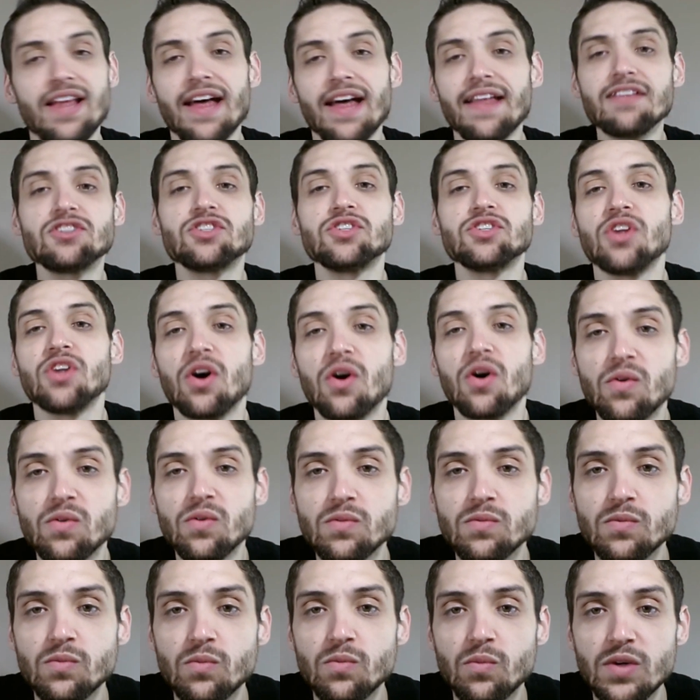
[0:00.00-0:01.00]
now that you
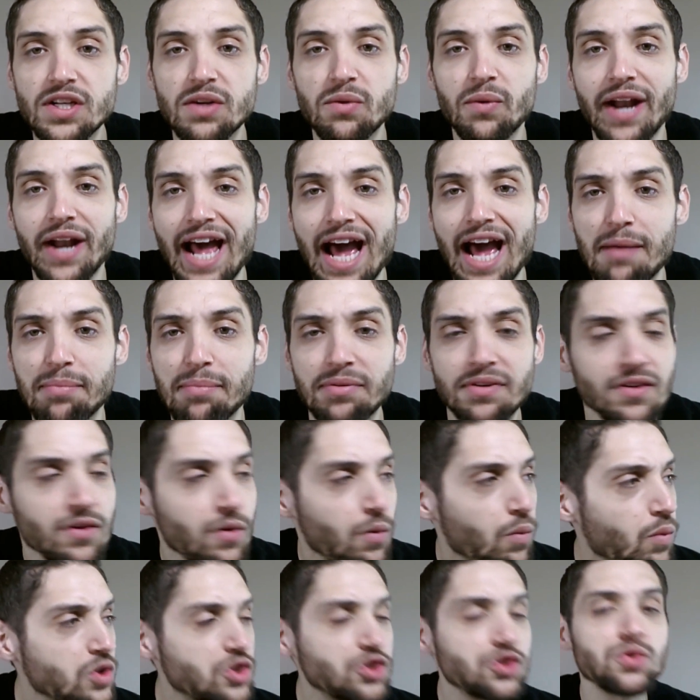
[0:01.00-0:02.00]
know what
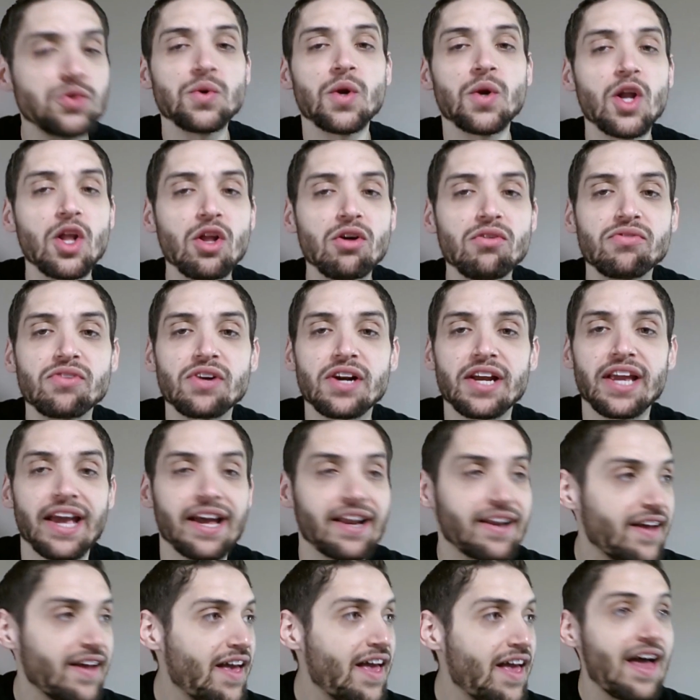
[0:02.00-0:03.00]
happened, would you do it all over
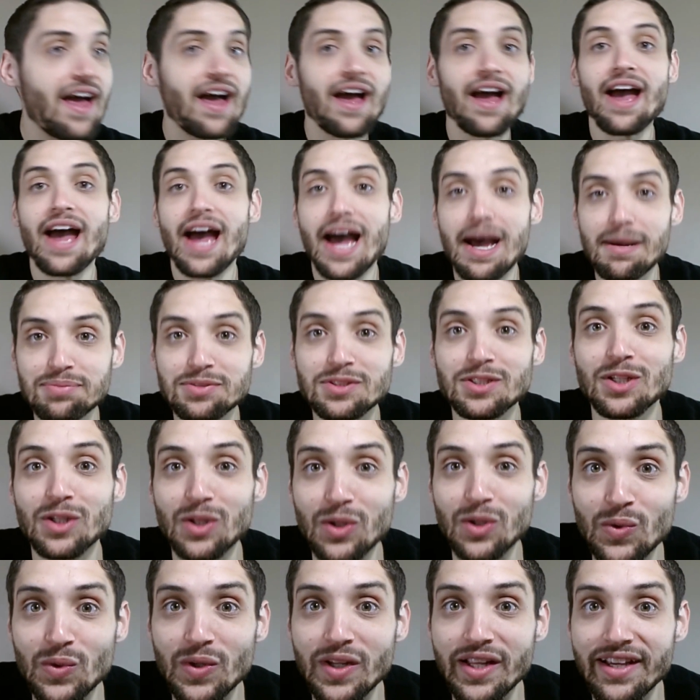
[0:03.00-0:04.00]
again?
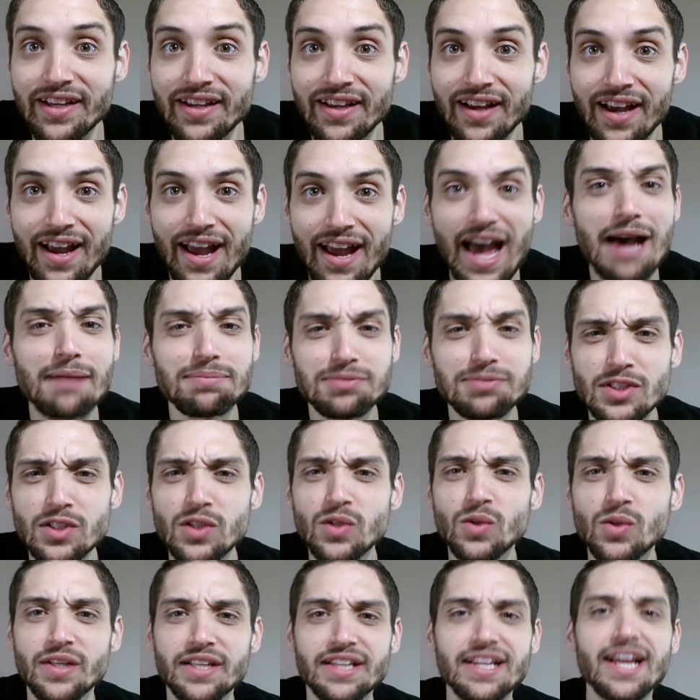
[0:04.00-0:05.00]
Absolutely.
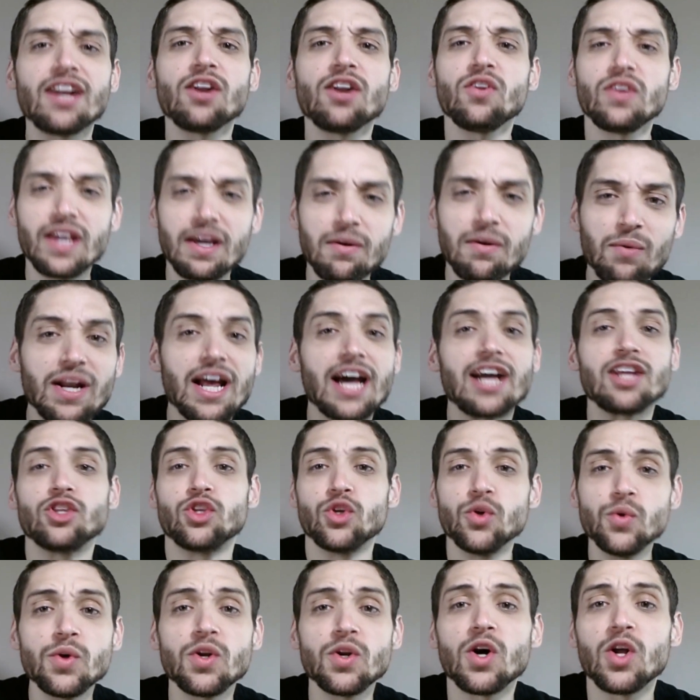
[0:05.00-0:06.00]
Absolutely. Not only would I
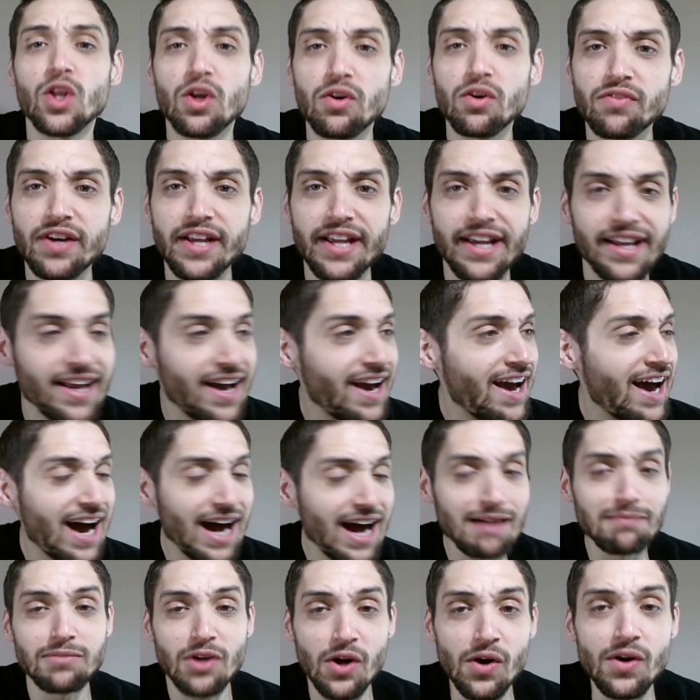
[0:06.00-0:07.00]
do it all over again,
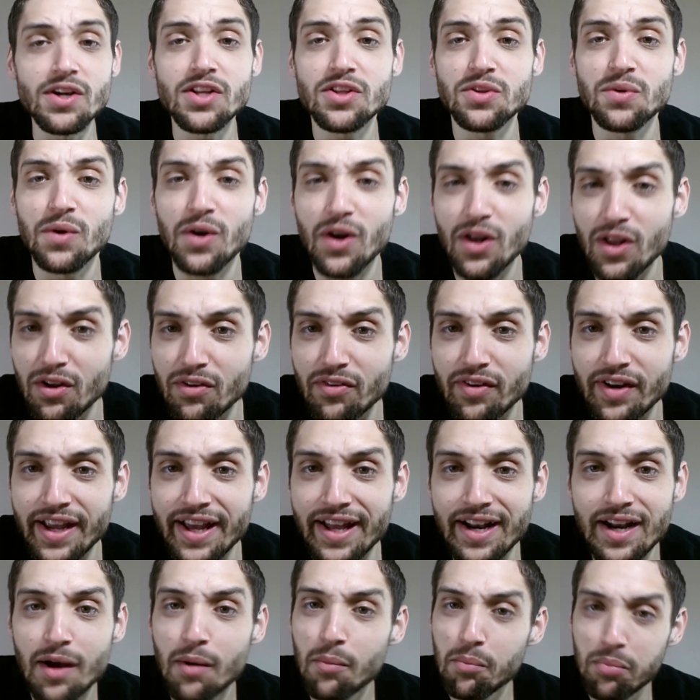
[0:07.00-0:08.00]
I'm going to do it all over
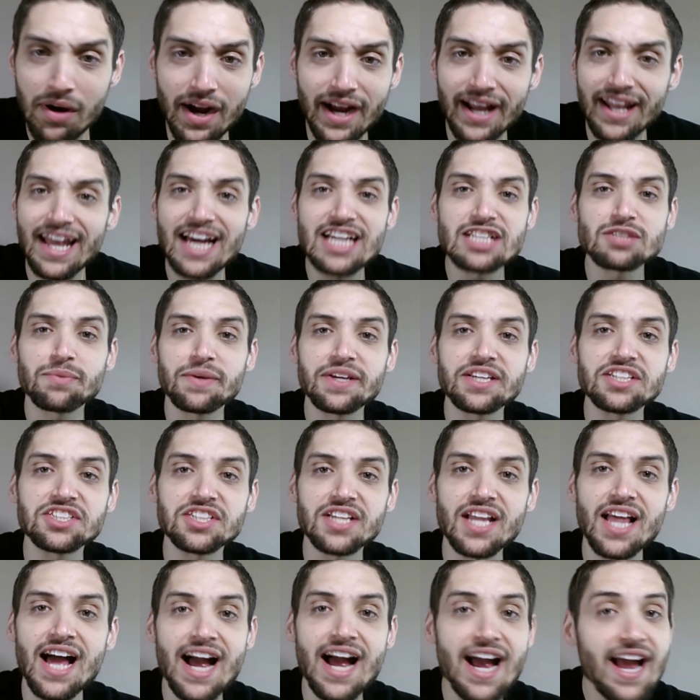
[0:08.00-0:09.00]
again. Probably last week
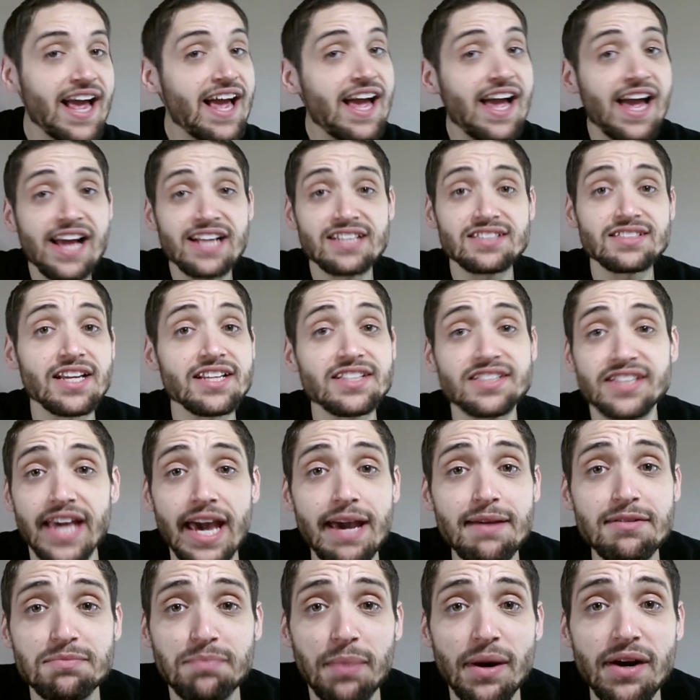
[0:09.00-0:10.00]
in July. It's
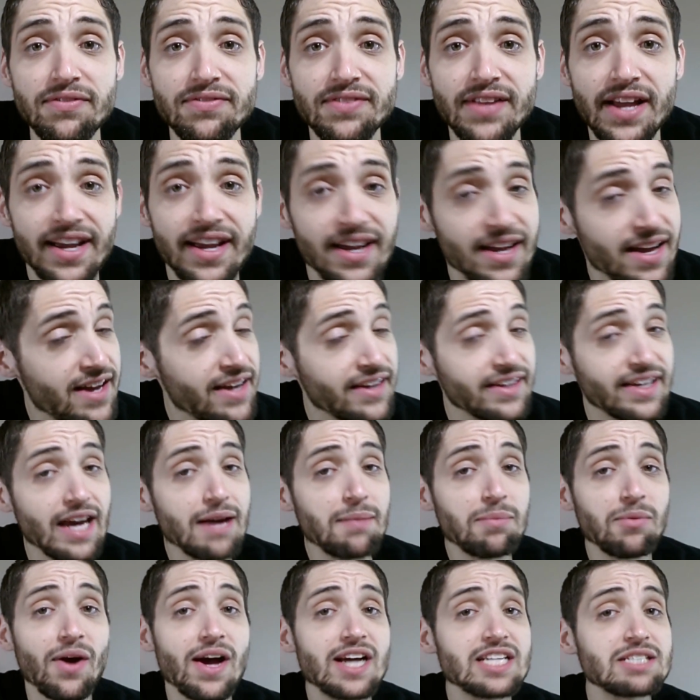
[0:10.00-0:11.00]
Gabe's birthday.
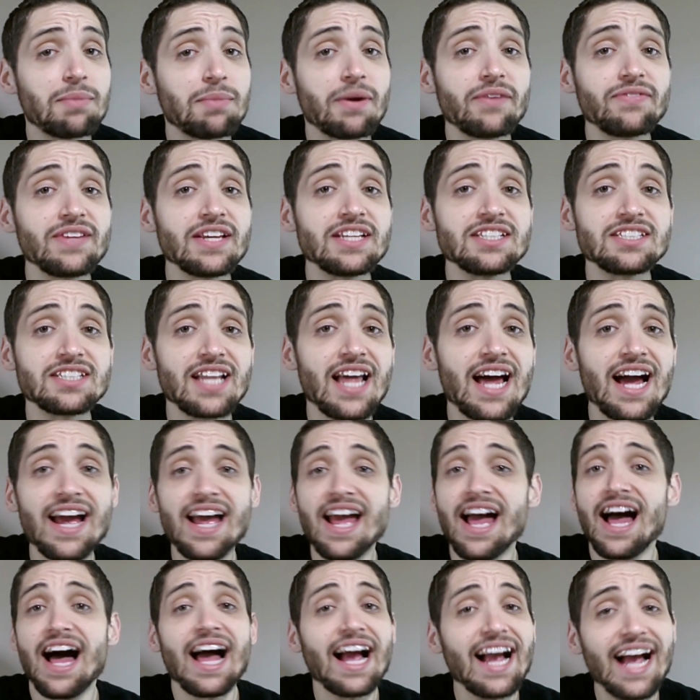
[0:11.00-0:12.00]
Gabriel has a birthday in
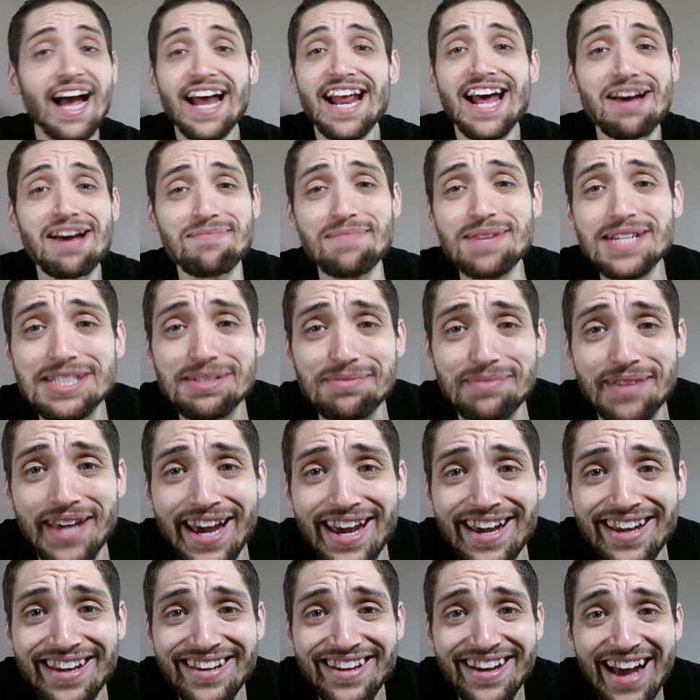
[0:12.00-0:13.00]
July. I gotta have me some
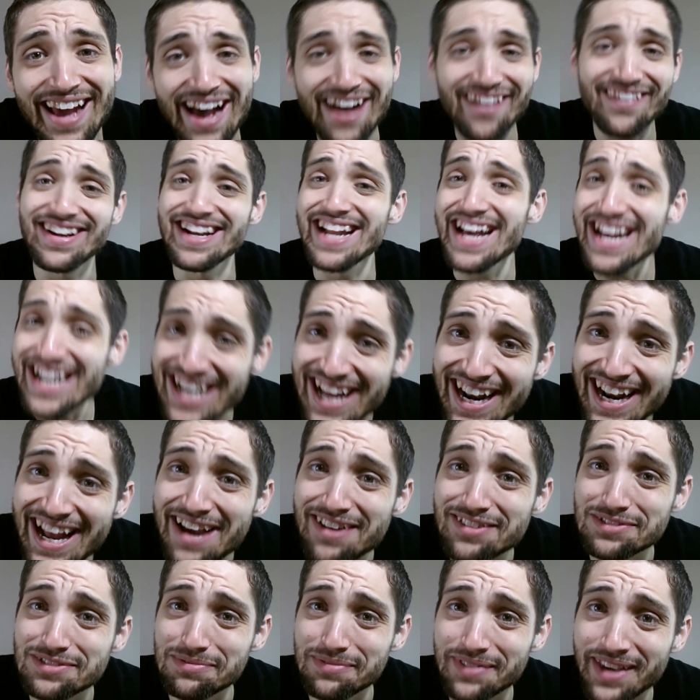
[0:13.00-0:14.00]
cake. How can I not
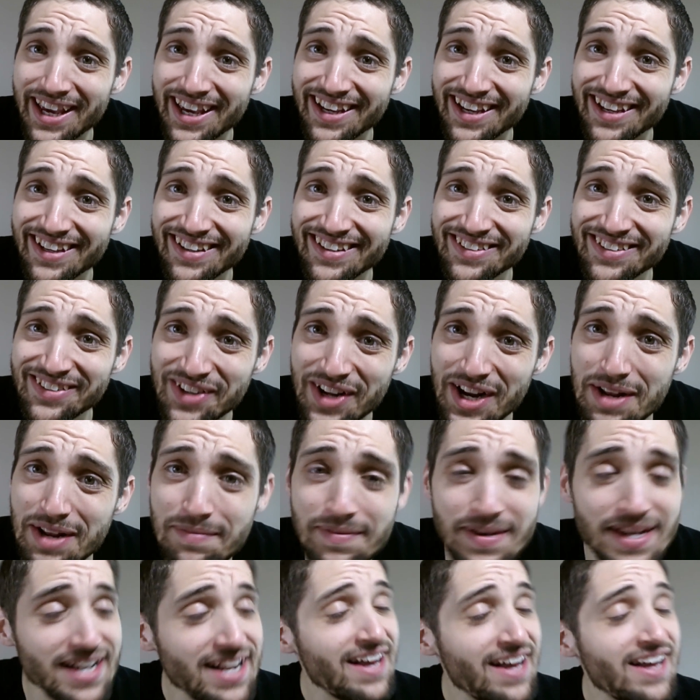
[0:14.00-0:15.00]
have some cake? You know
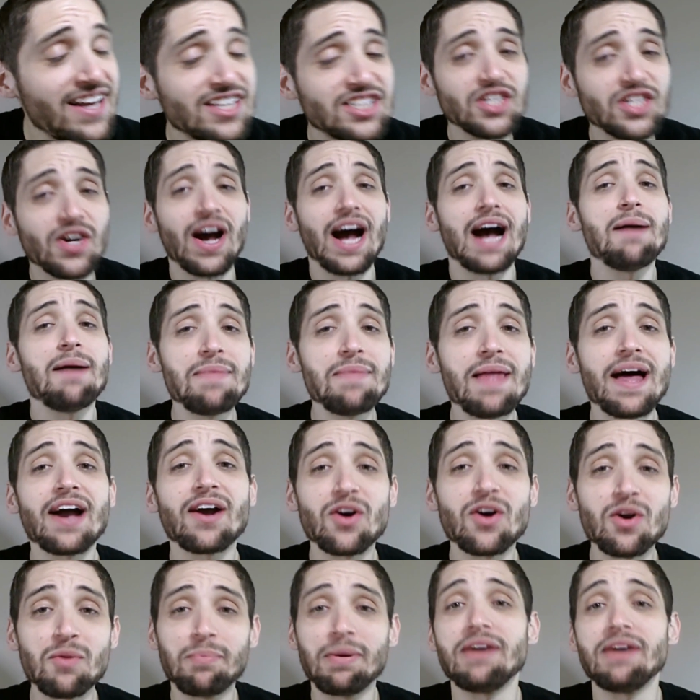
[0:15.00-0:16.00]
what I mean? So I'm
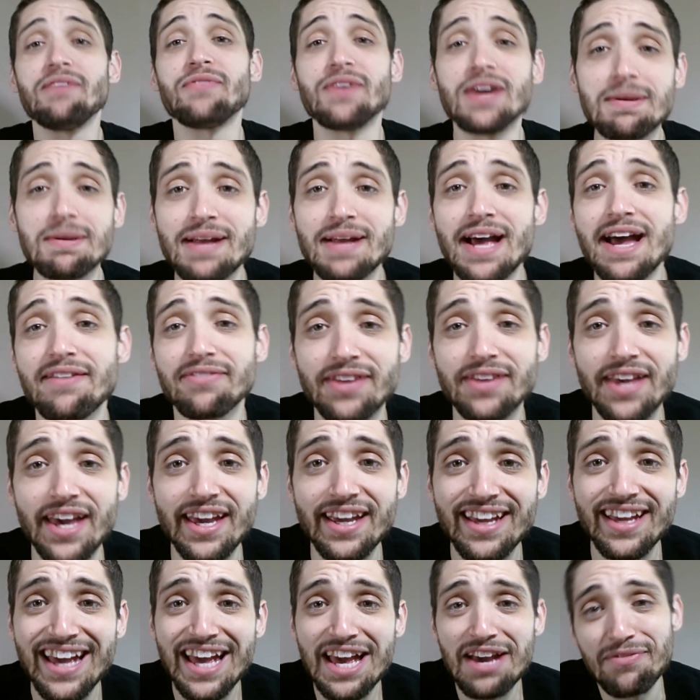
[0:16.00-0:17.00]
not gonna pay for him to have
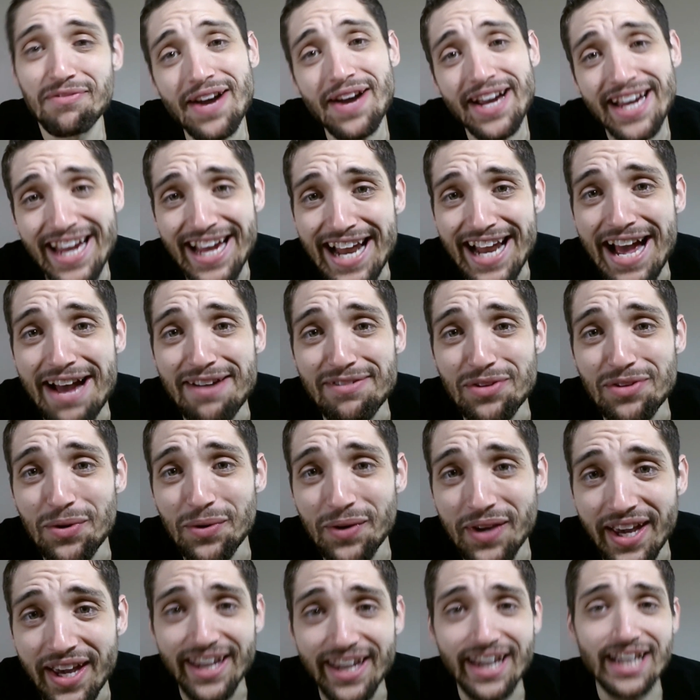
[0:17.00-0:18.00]
cake if I can't have
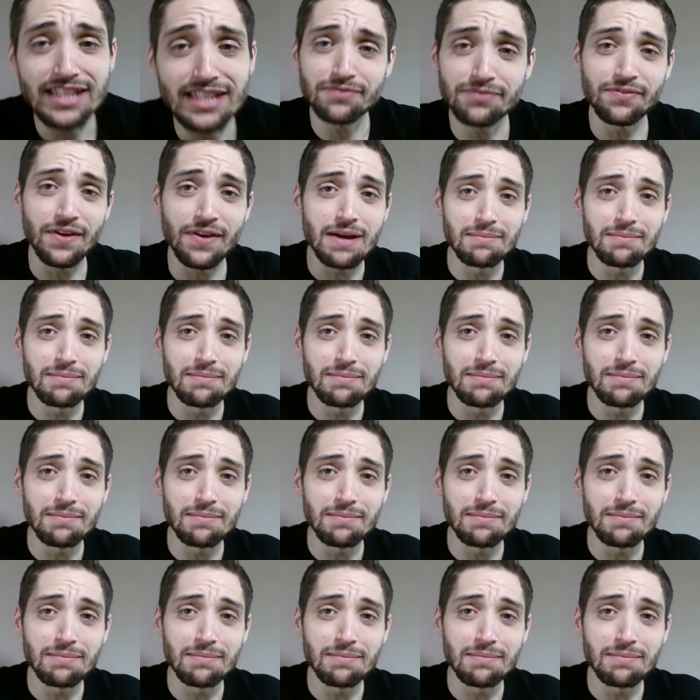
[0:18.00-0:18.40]
no cake. It's a